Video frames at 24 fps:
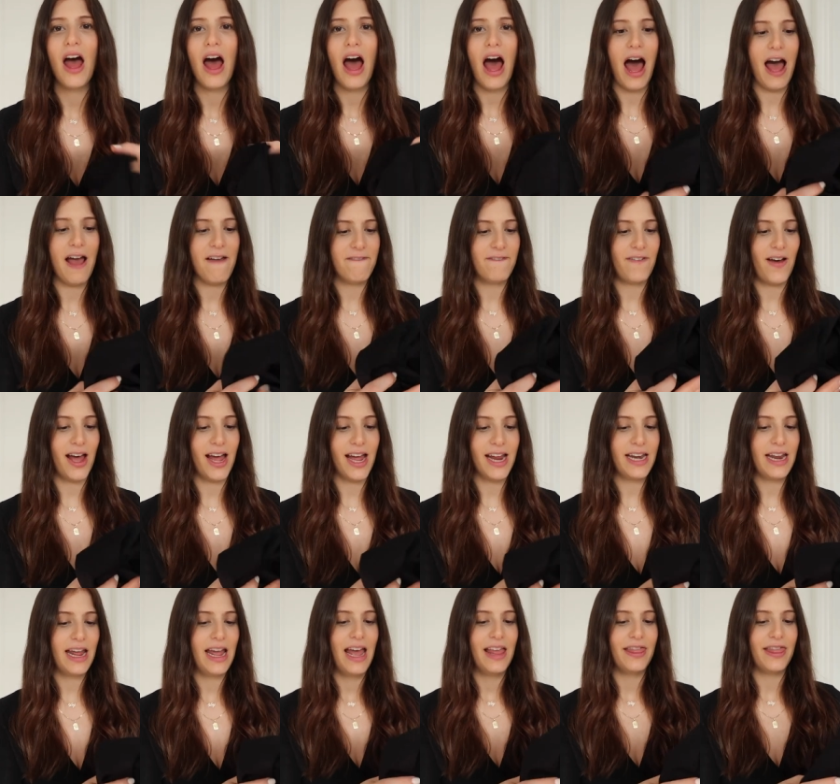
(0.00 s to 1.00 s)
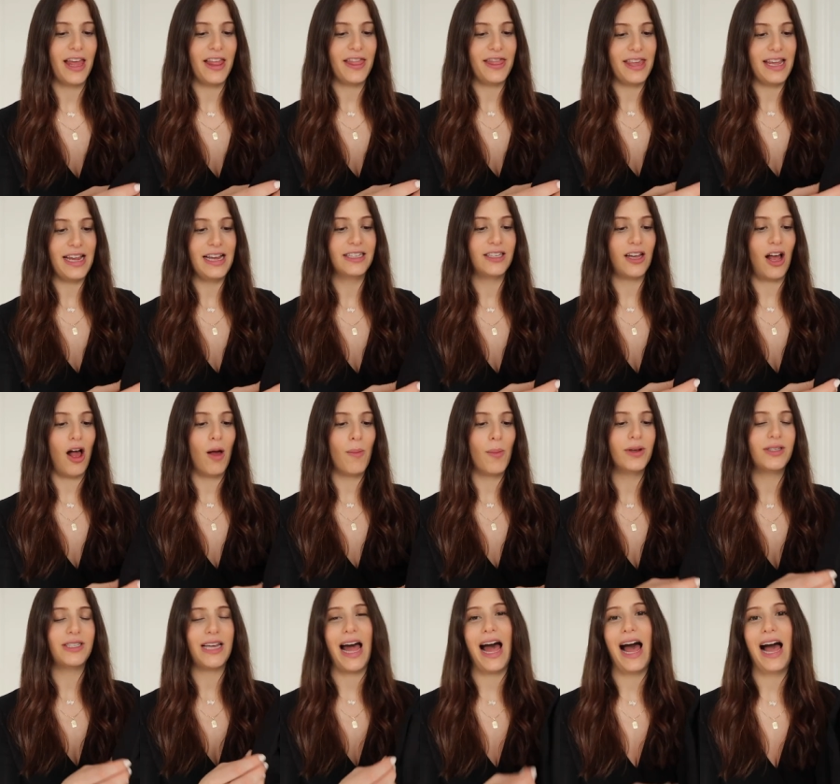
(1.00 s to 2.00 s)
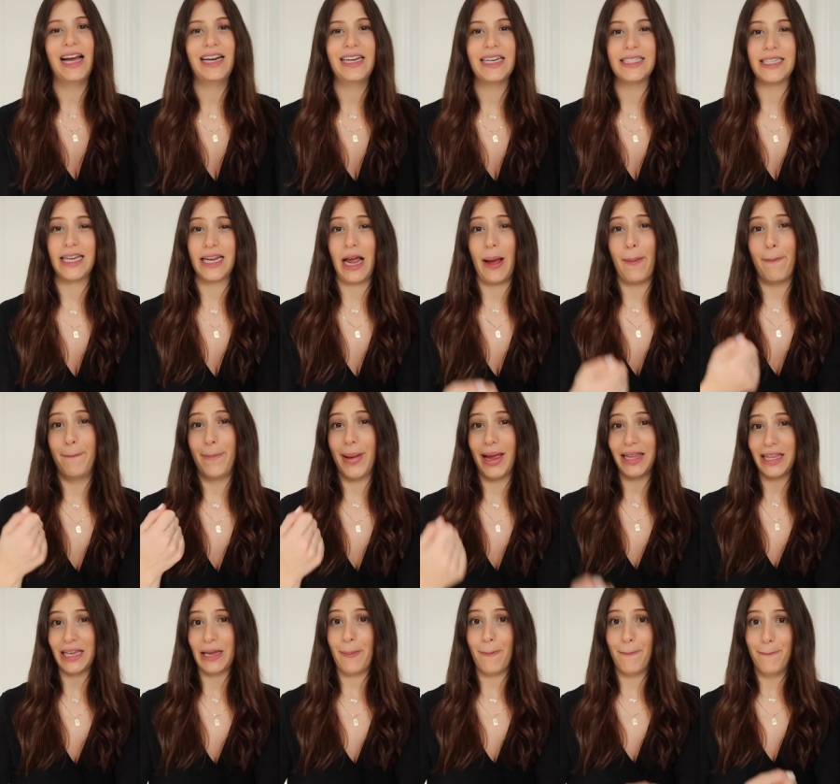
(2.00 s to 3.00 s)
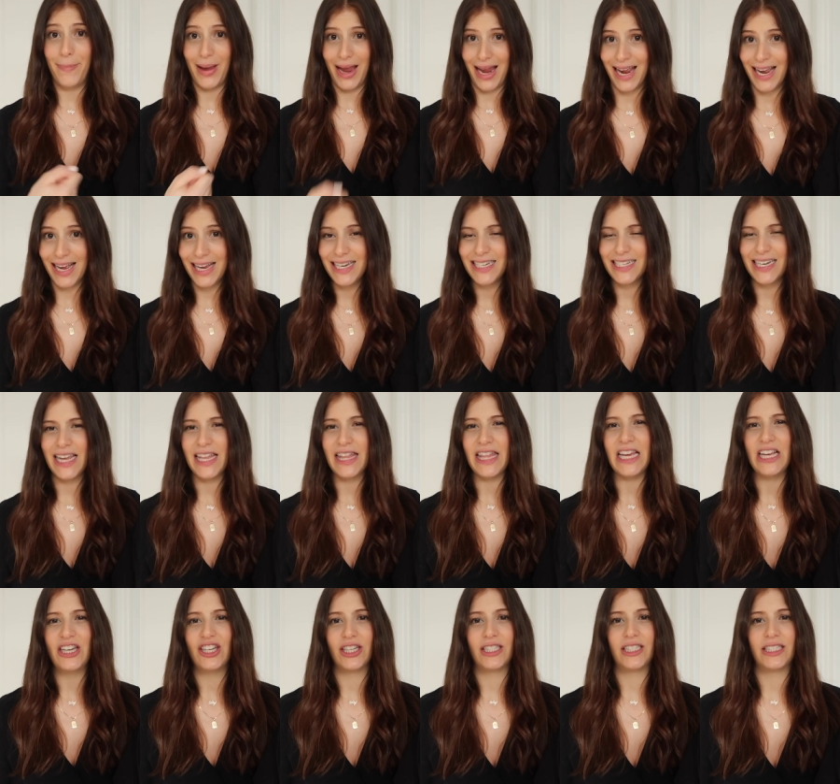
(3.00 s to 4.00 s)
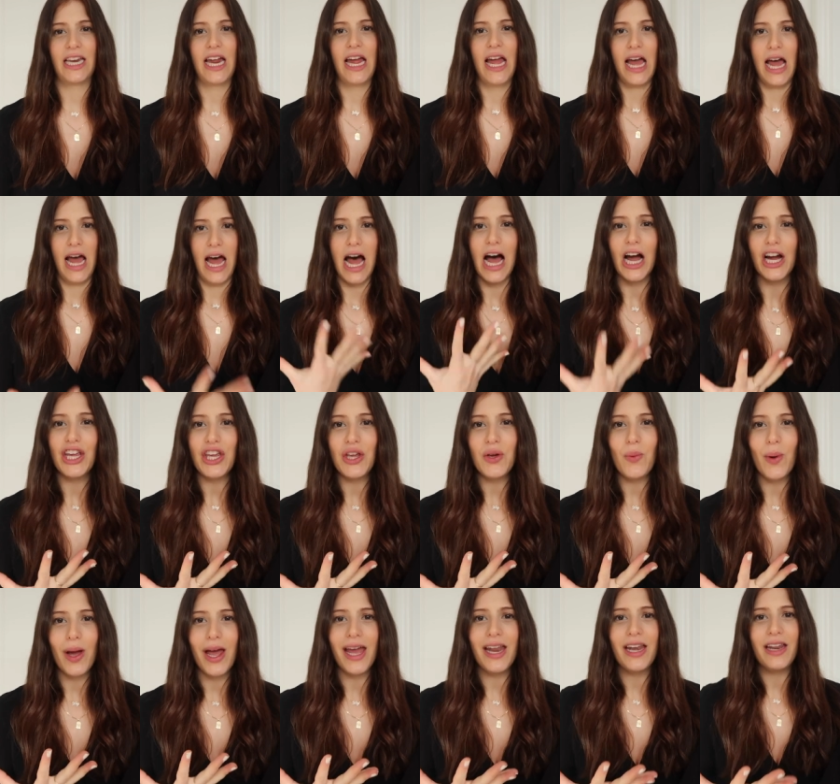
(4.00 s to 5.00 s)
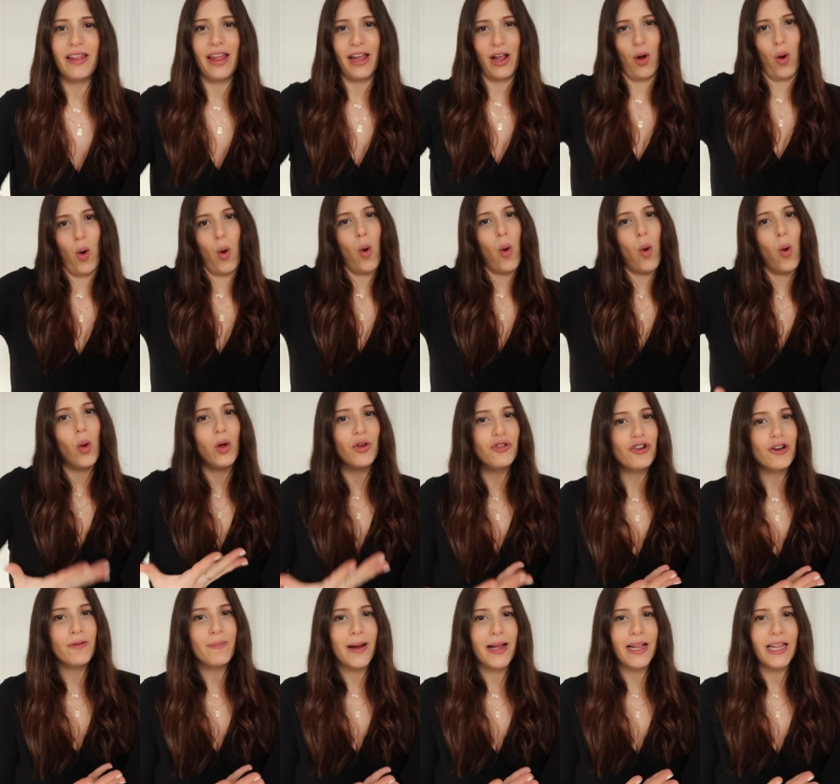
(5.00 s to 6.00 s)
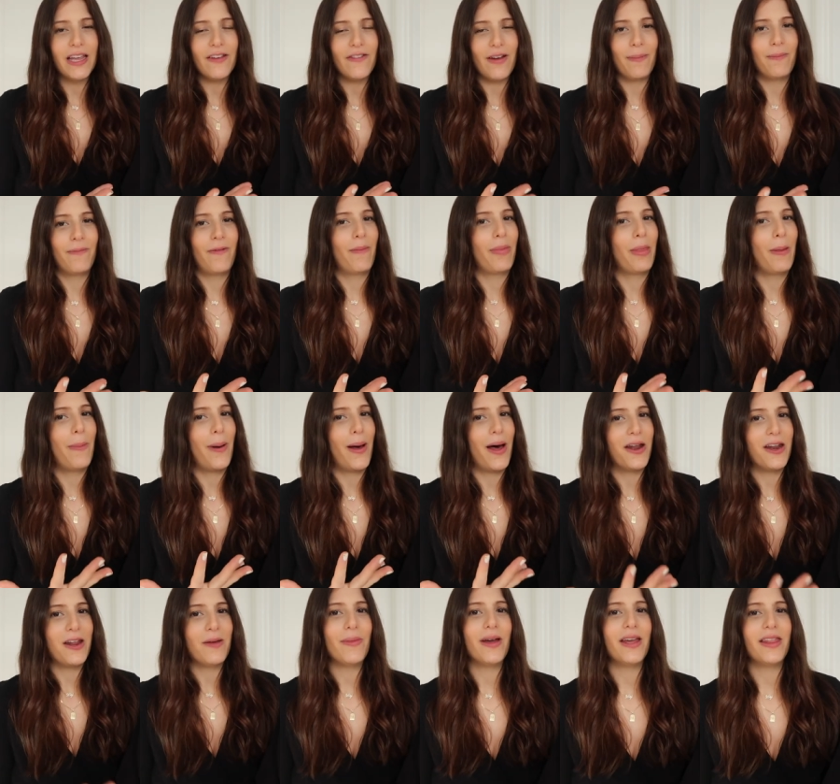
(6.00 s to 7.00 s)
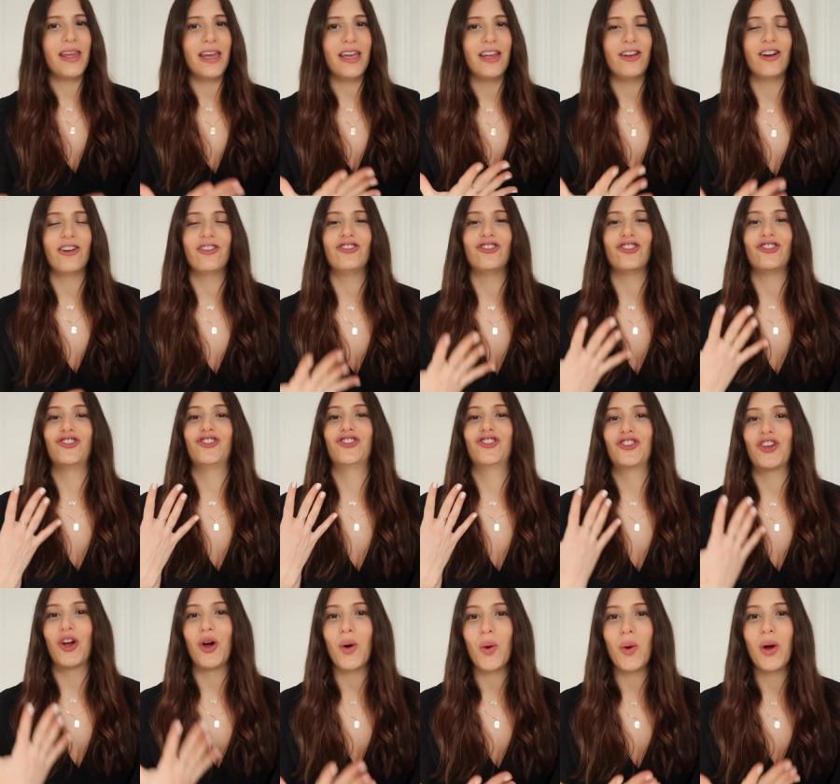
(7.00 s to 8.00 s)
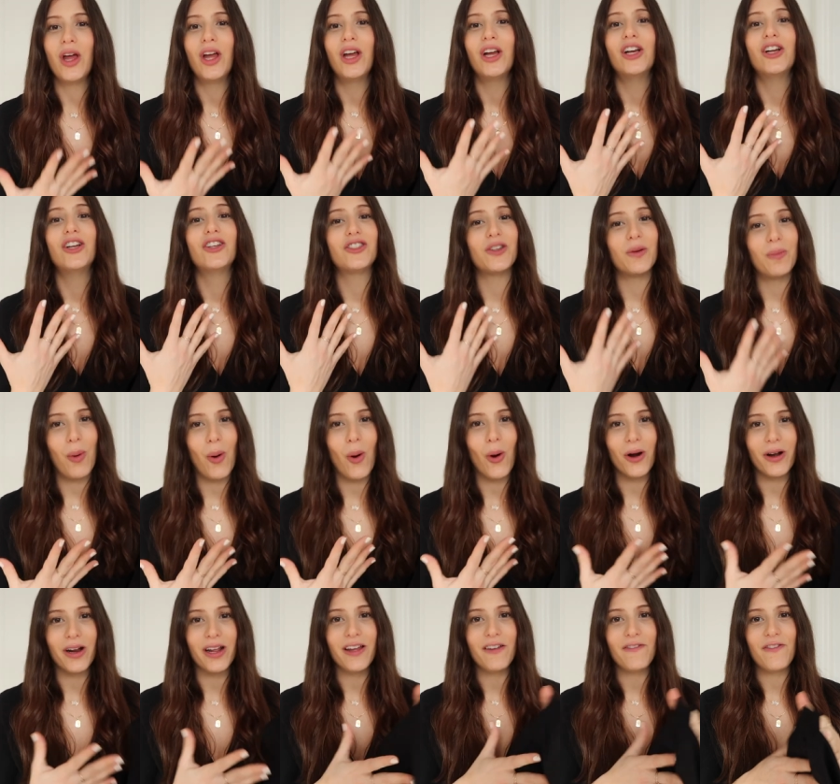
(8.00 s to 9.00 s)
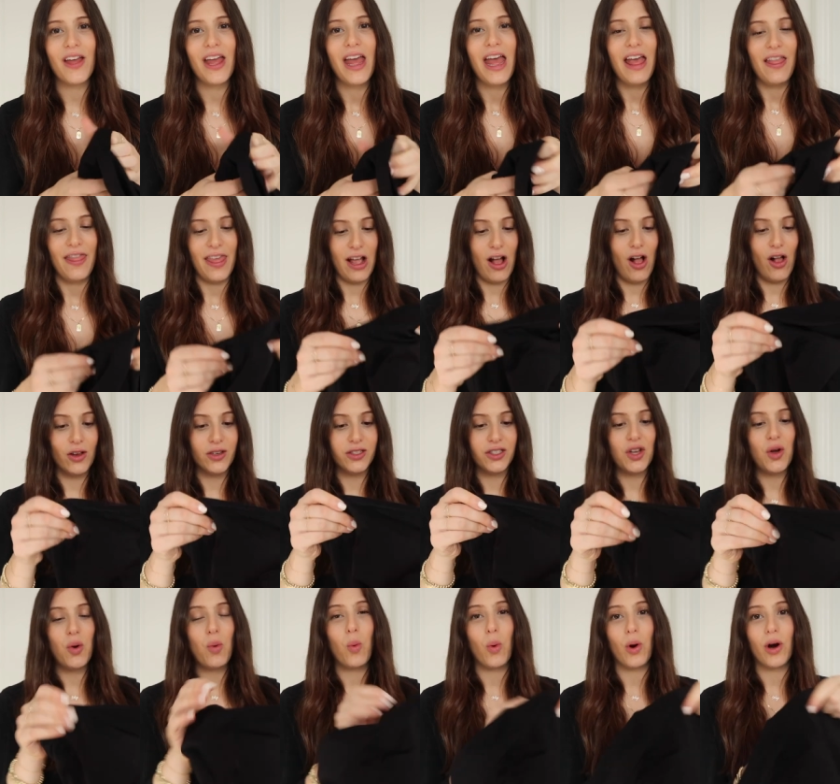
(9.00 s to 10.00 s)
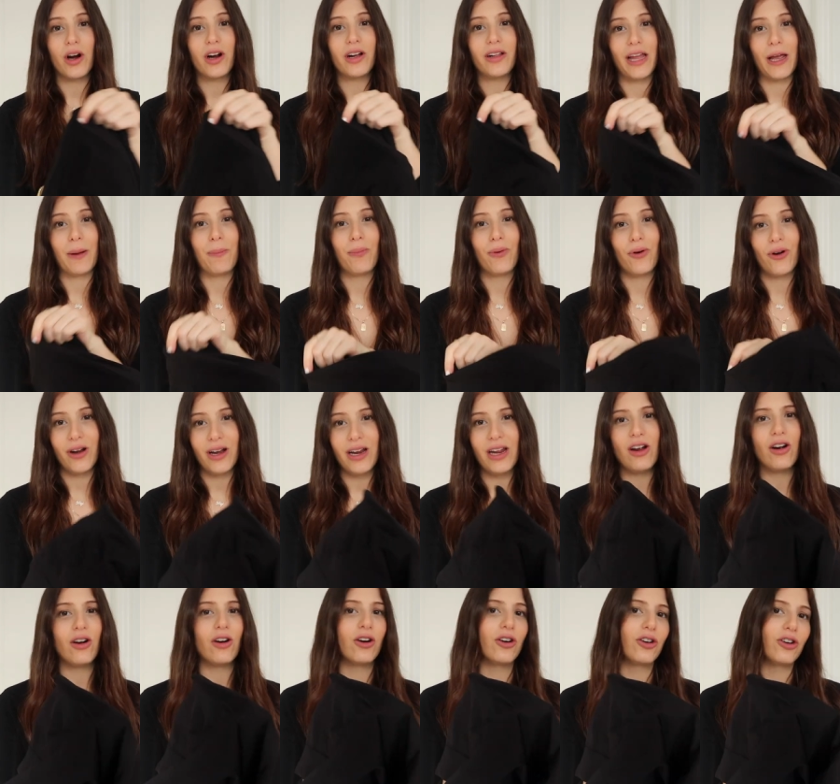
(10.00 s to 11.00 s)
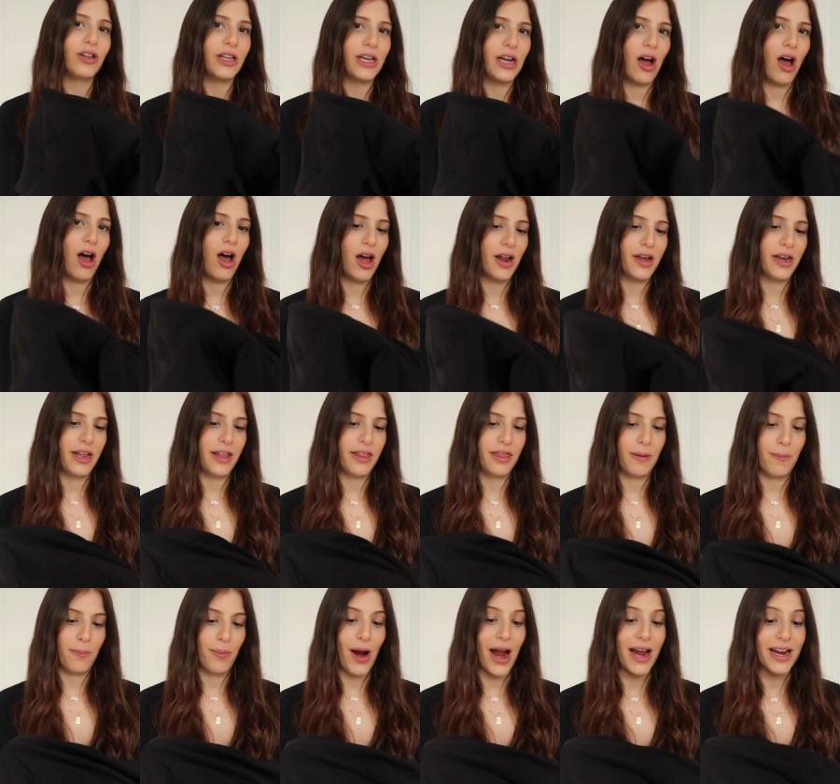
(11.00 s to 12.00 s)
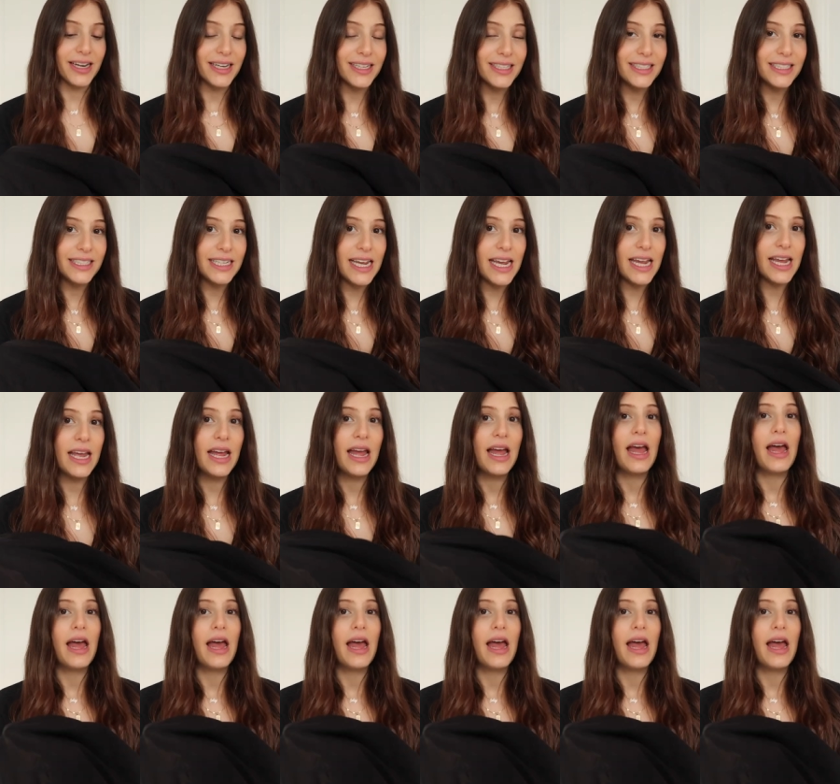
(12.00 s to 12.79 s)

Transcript: I find that these almost act as like a belly band, and they just hug you in, they hold your belly up from the bottom, and they are just so supportive. They also work like pretty early on in the pregnancy.